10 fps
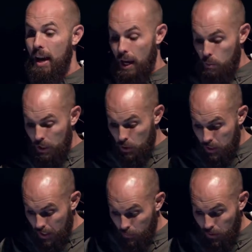And when you
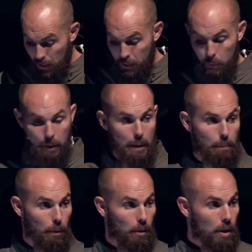give with other
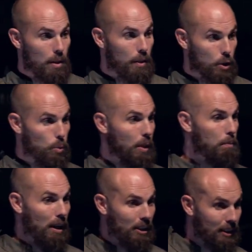people, there's with
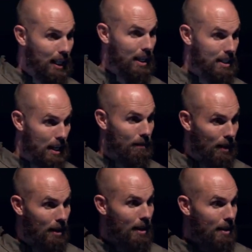much
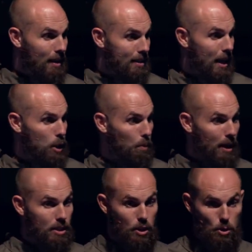thanksgiving that takes
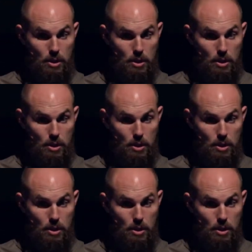place because you